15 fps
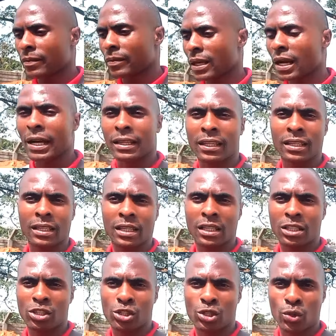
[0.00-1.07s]
I think
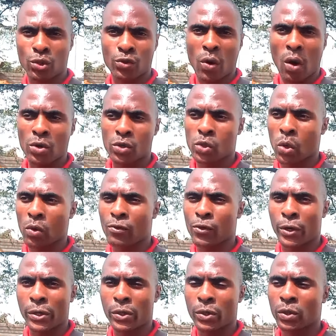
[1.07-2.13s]
it is good also for
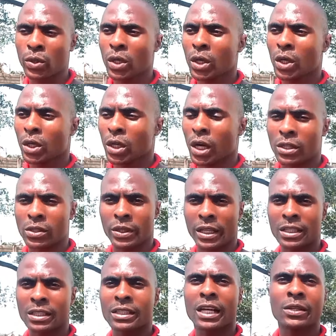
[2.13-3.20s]
you to get
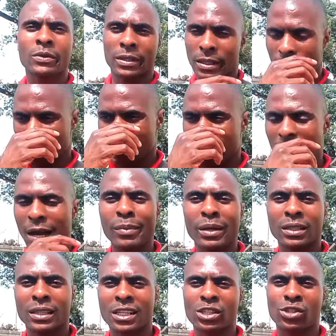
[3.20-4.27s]
in touch with this company
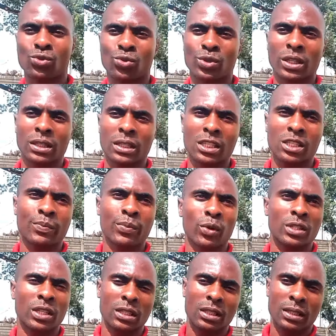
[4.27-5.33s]
that is doing this
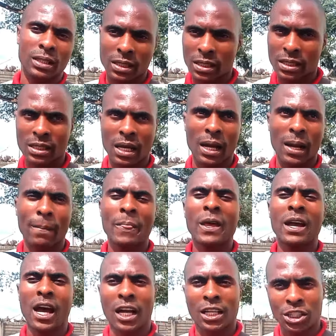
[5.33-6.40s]
project. This is a
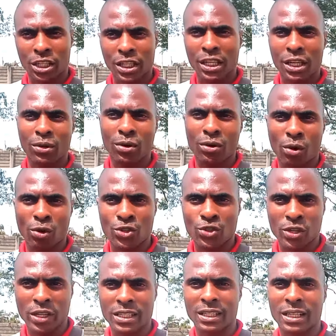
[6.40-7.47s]
Shenkio
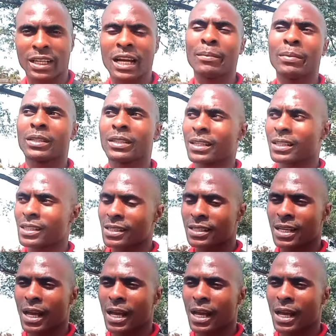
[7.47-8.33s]
construction company that is